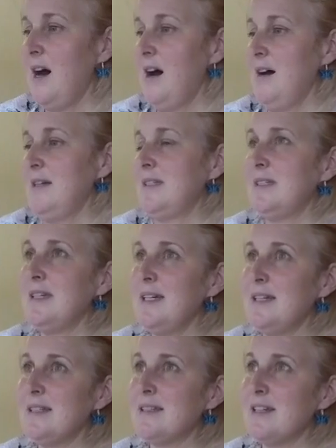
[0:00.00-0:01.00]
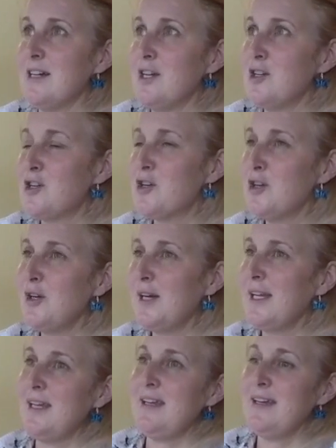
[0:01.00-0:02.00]
ours is
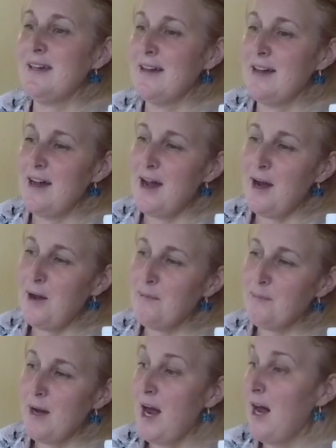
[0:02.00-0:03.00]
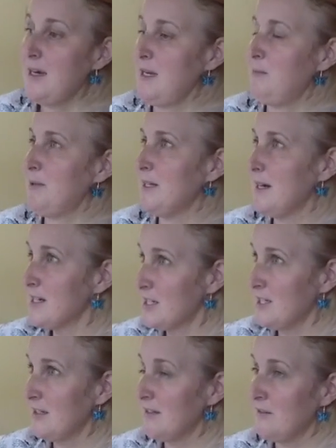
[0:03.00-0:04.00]
truly um, honey
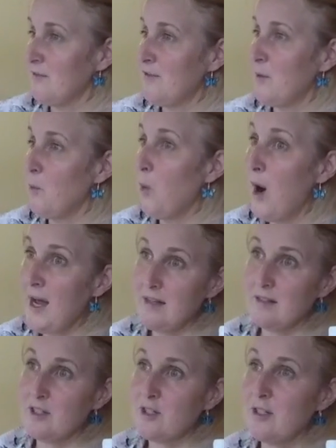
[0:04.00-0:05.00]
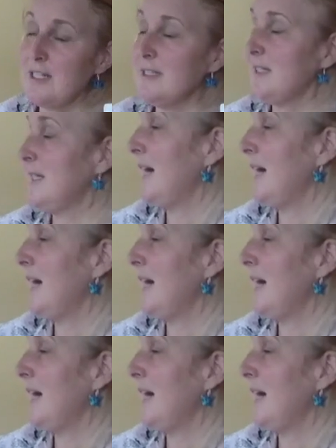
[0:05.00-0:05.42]
production from wild trees that